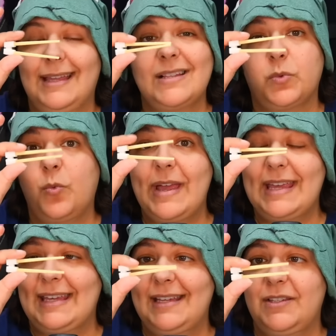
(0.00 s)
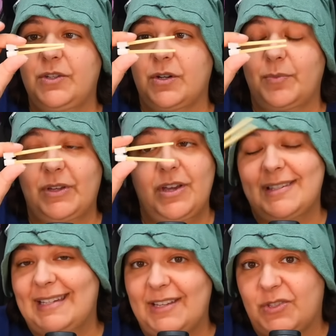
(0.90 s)
That's way easier because
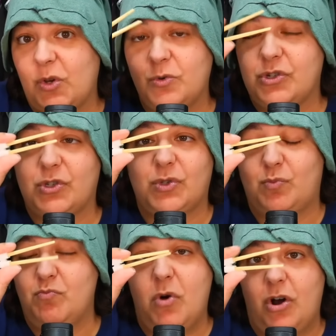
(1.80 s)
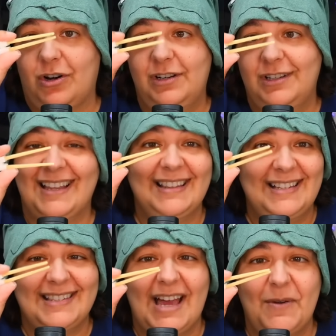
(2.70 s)
it is so small. At
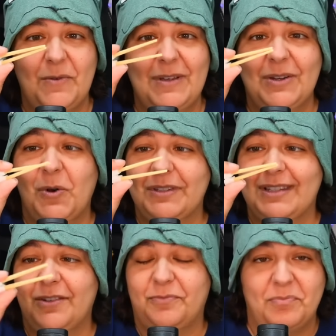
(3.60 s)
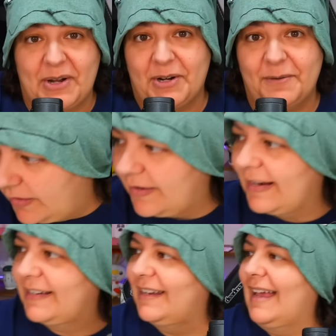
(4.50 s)
least that way we can hold stuff better. All
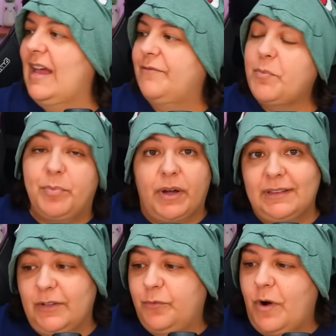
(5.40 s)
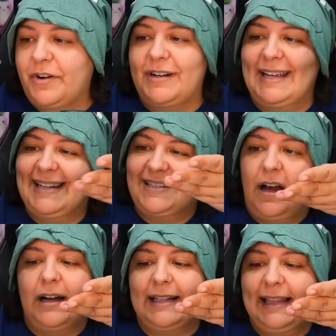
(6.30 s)
right, I have a bottle of water. It is
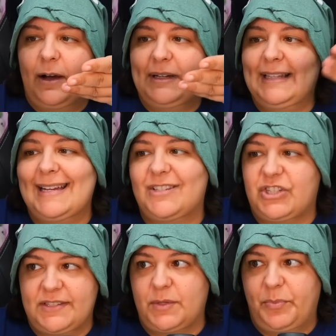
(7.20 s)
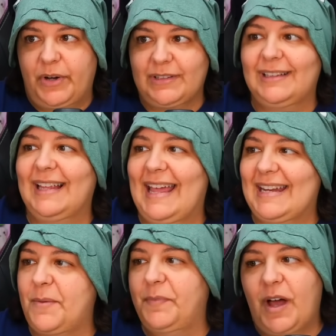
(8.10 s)
not cloudy, that is just the bottle, and
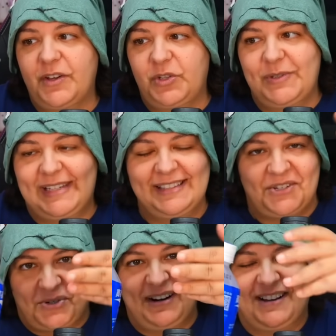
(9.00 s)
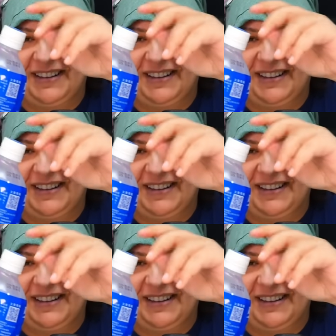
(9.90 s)
I'm not using the drink